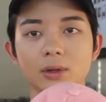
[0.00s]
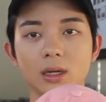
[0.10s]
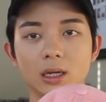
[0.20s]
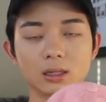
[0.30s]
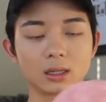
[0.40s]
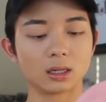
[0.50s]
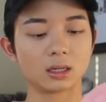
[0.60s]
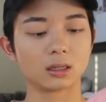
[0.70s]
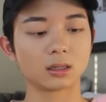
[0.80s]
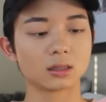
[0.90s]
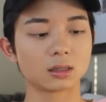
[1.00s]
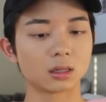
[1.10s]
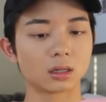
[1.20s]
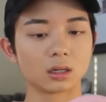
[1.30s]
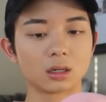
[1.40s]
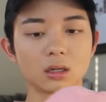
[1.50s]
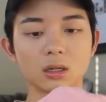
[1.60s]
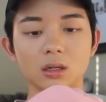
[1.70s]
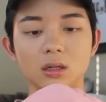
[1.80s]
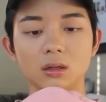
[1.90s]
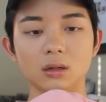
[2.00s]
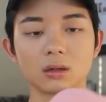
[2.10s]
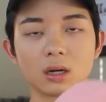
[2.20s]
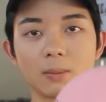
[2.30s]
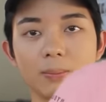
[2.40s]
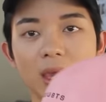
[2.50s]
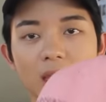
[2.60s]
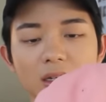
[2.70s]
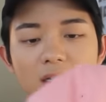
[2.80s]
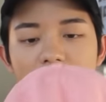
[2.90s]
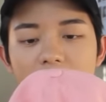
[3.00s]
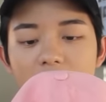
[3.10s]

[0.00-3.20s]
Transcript: It is a pink